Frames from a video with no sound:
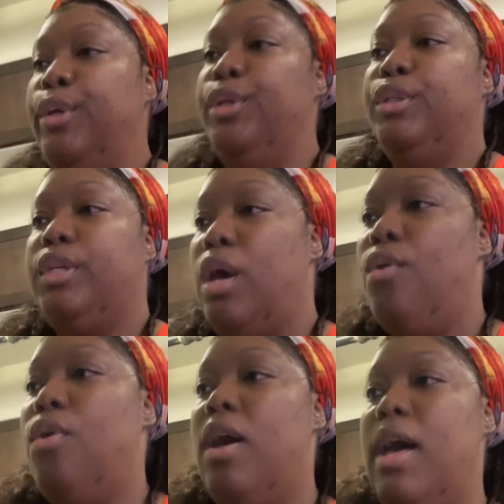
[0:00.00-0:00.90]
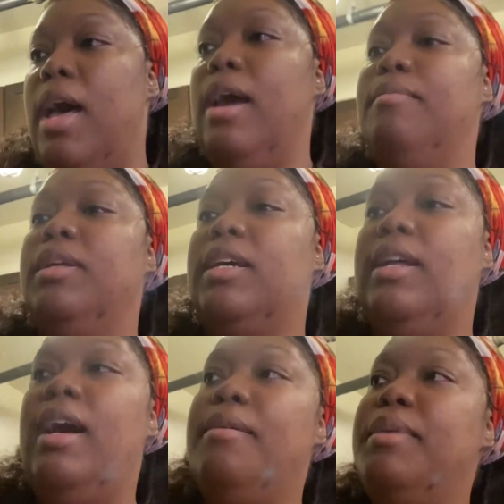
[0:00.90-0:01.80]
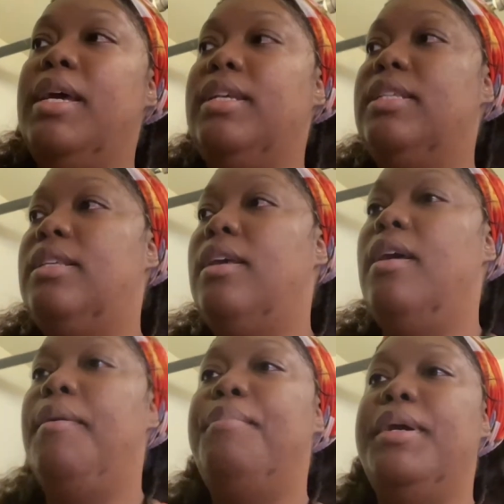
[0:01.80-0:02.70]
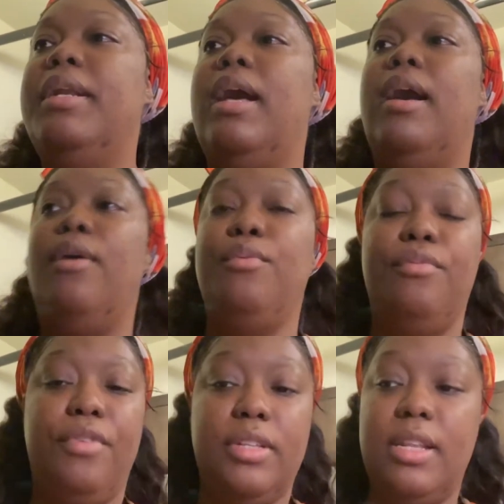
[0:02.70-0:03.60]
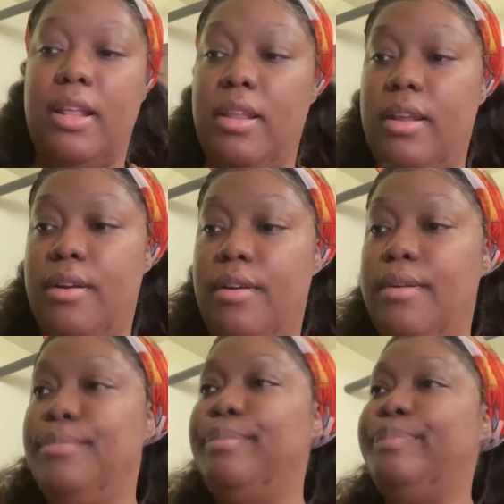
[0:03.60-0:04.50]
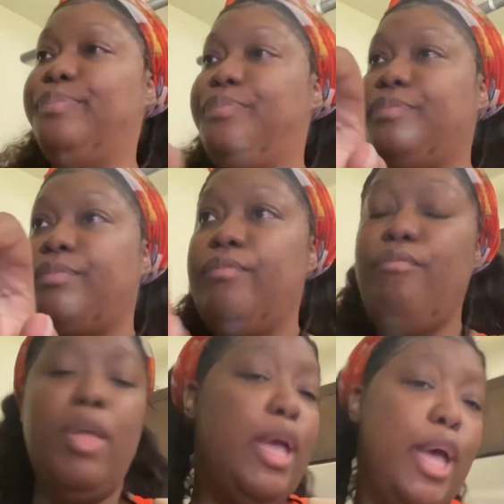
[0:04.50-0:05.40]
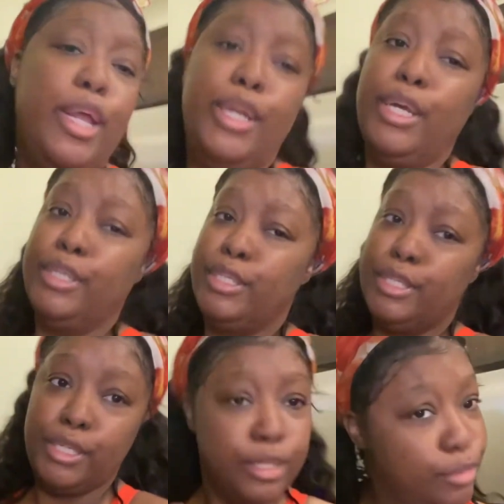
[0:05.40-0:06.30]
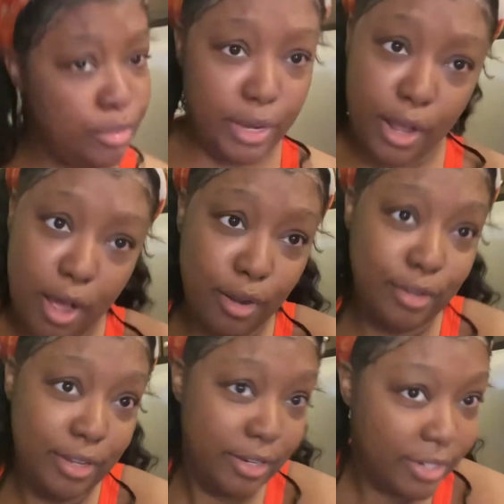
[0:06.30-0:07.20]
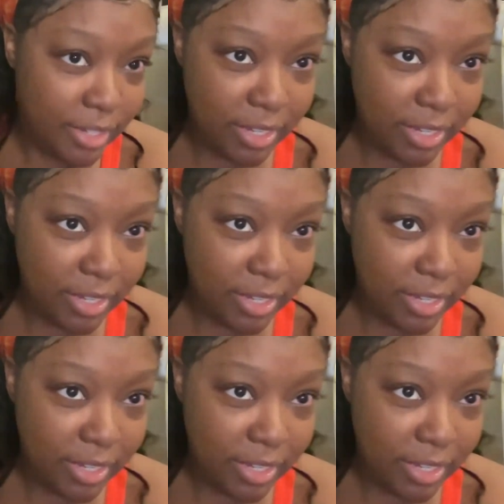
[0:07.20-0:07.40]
So I'm looking a hot mess, but I will fix that later. Niggas still trying to holler, honey.